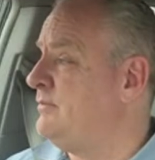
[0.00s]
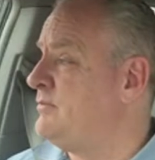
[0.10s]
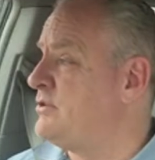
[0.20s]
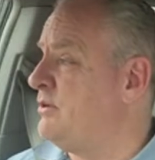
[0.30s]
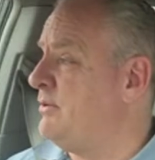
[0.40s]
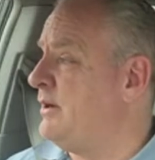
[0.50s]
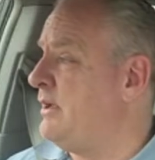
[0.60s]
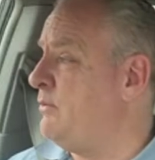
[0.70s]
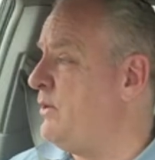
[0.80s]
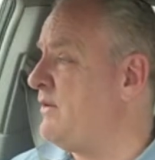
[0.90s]
So,
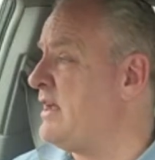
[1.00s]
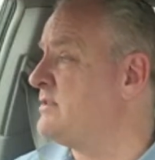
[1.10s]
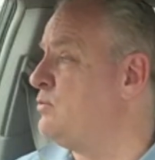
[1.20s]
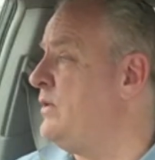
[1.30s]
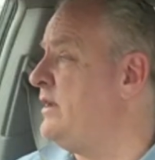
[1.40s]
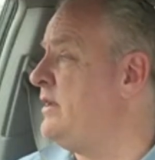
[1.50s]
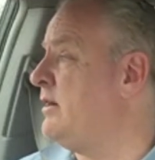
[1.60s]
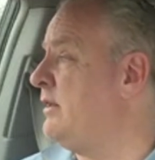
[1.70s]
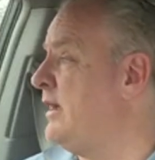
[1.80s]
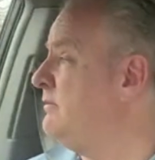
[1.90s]
and we've got some wind
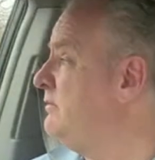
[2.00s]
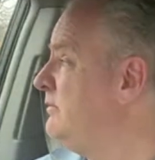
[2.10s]
here. Like,